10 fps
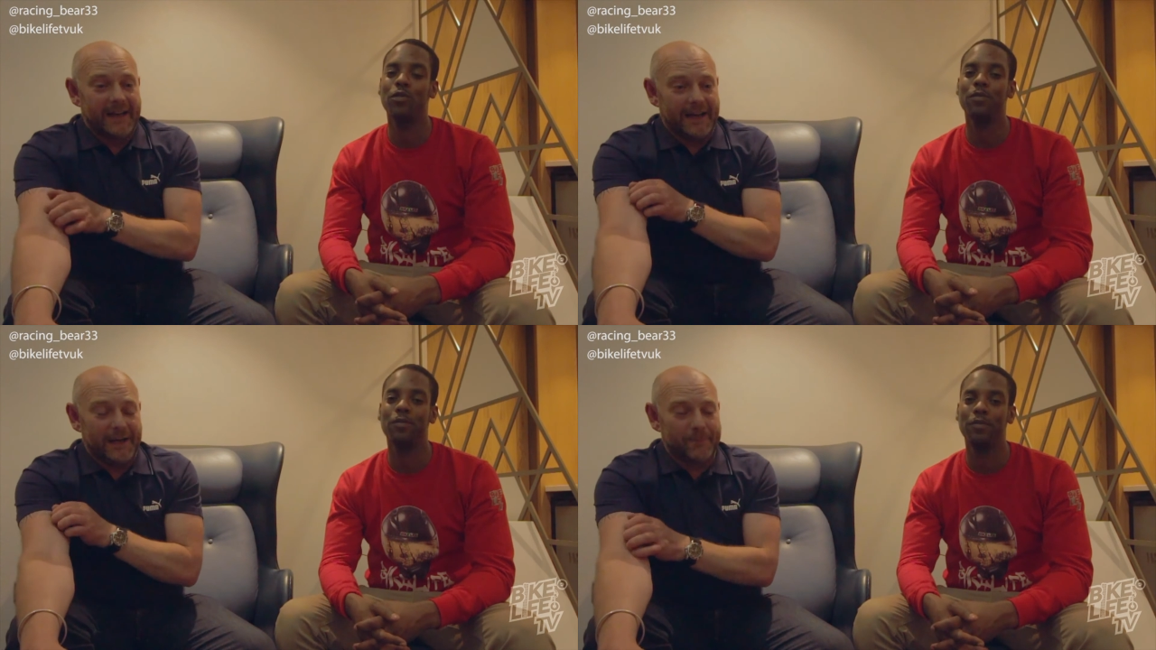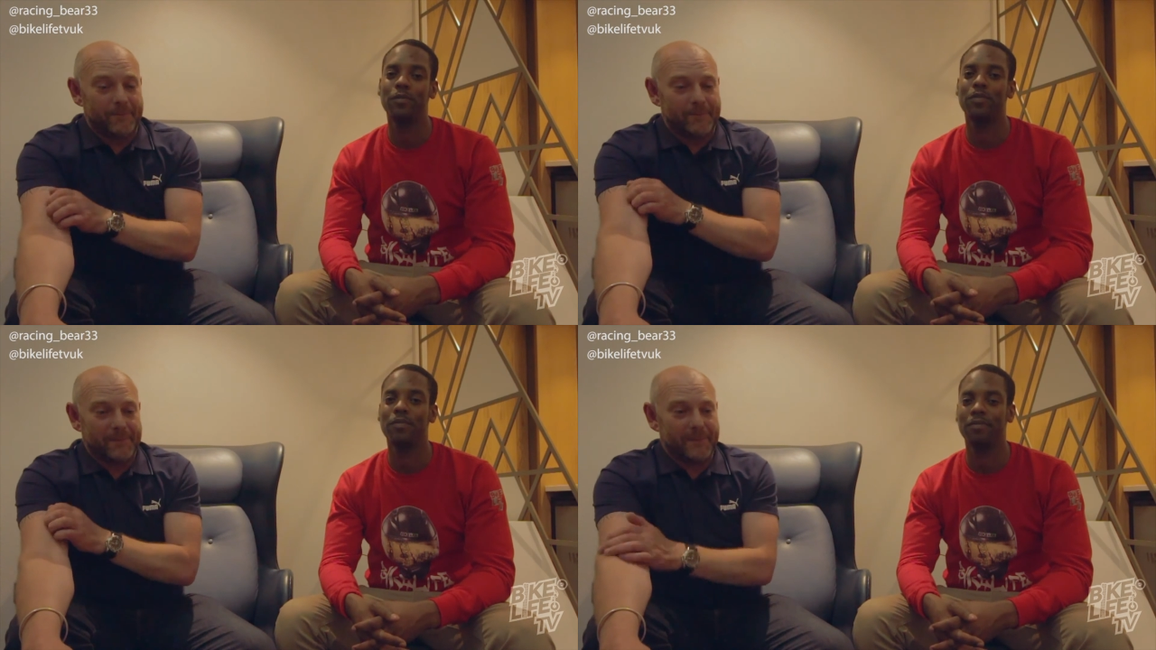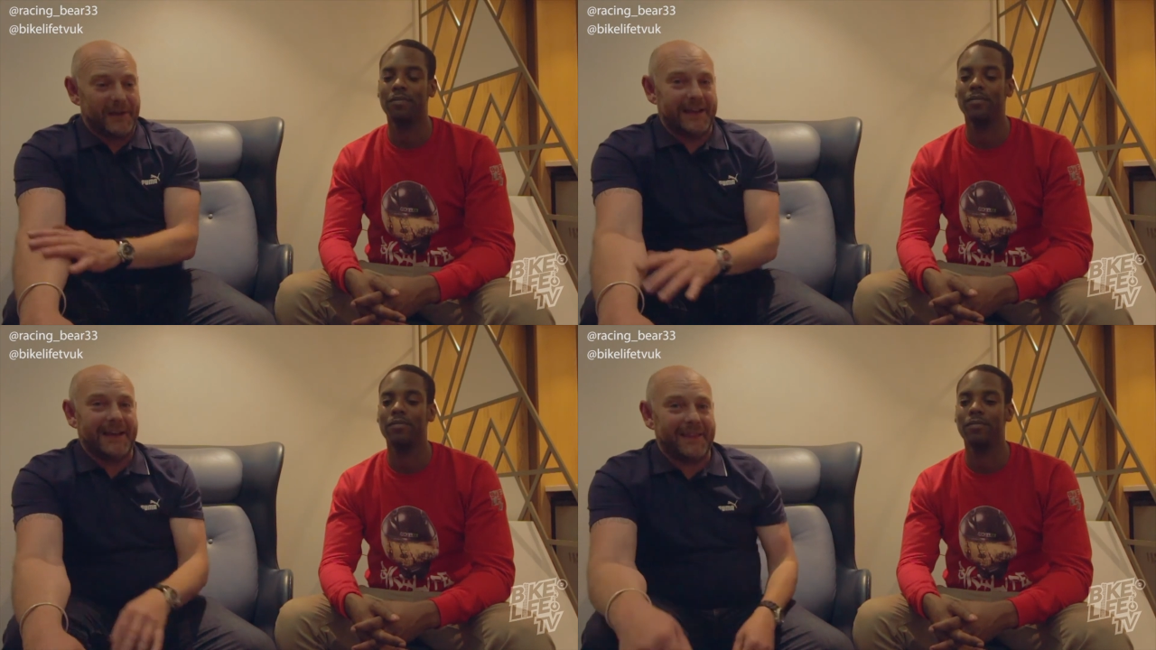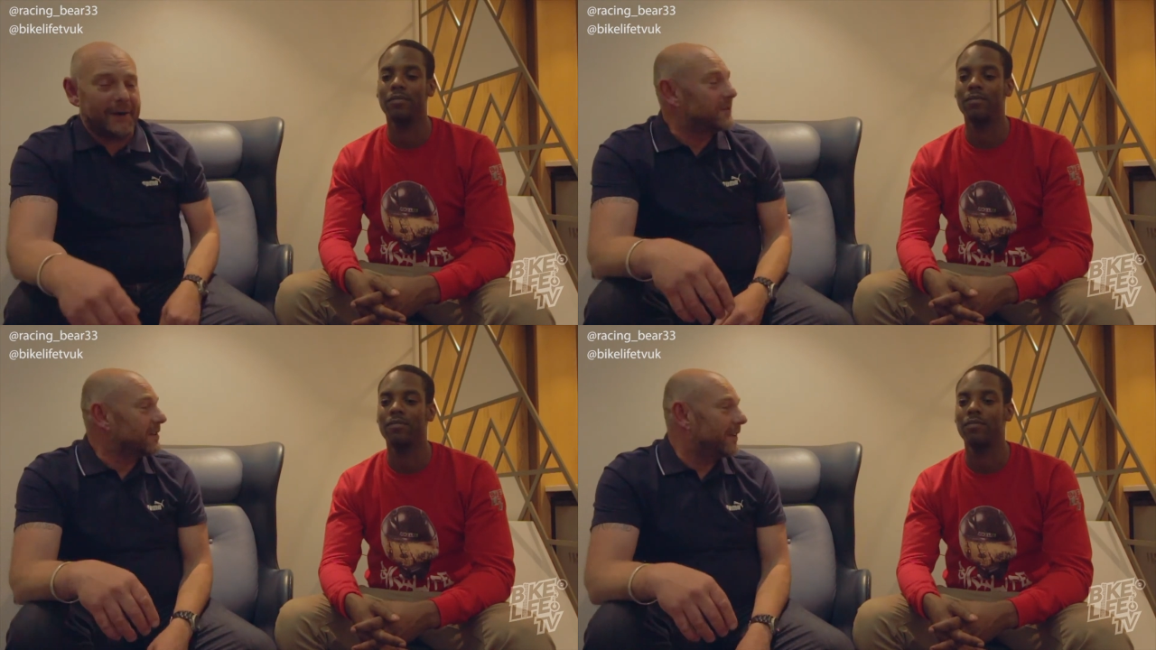Speaker 1: Um, but yeah,
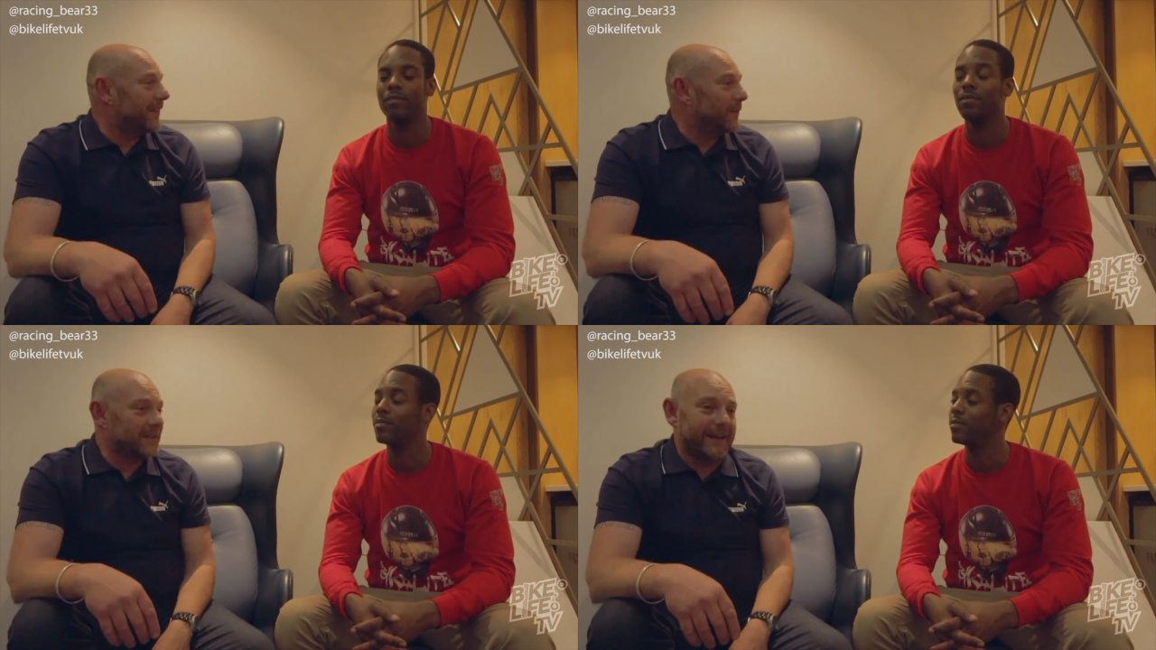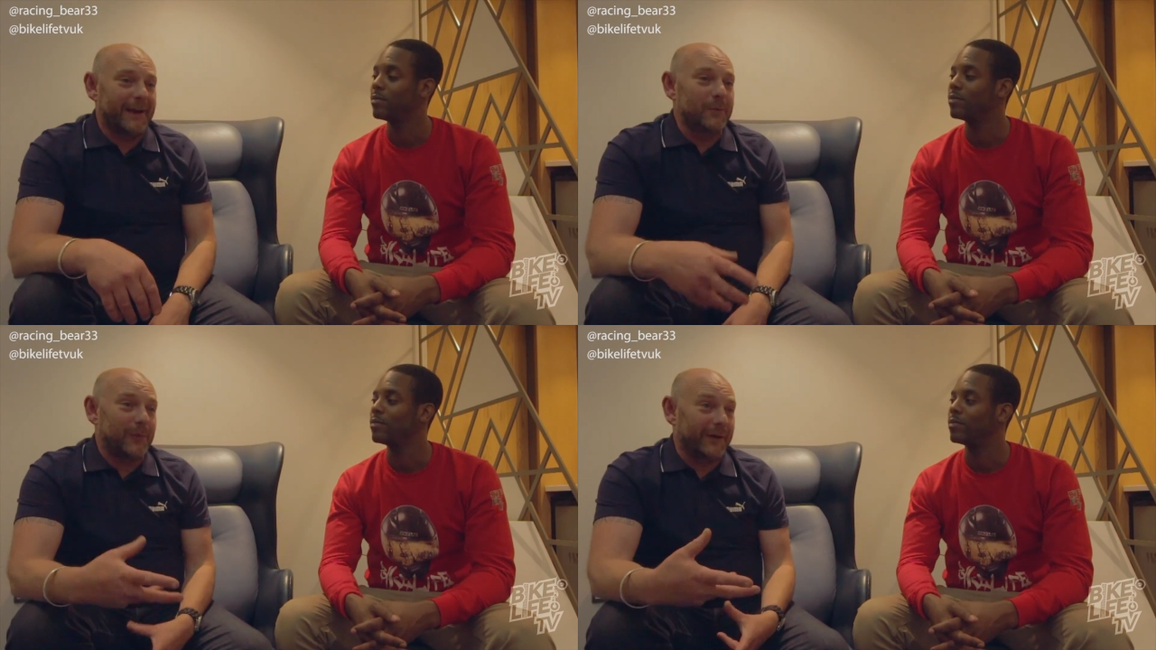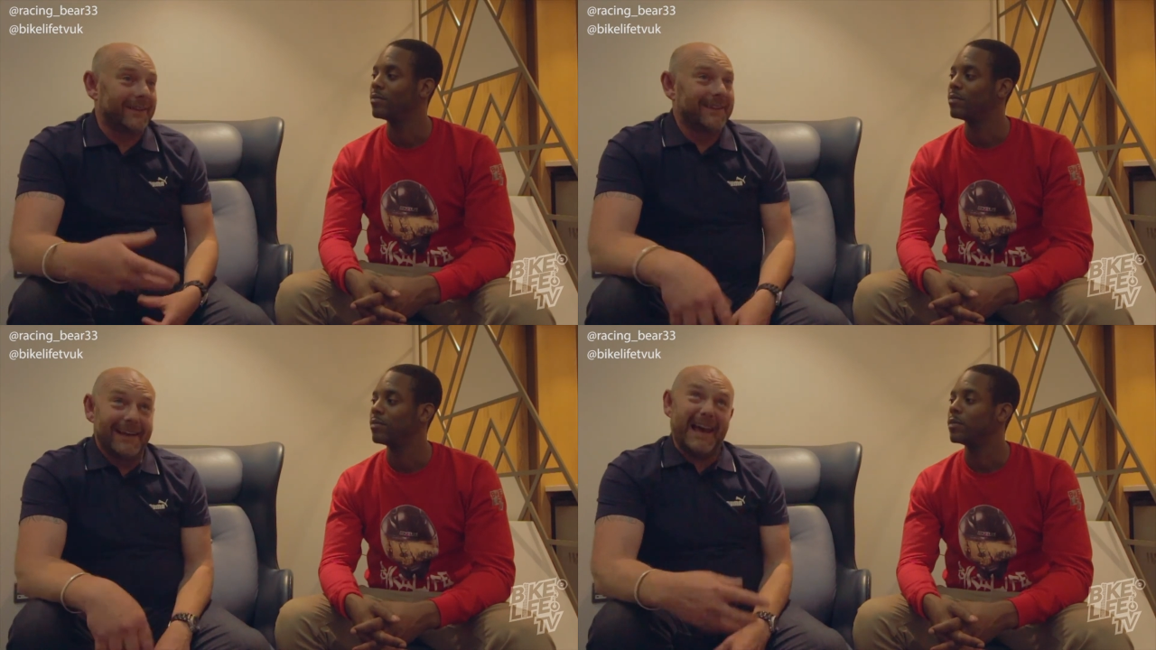that was a that was a low point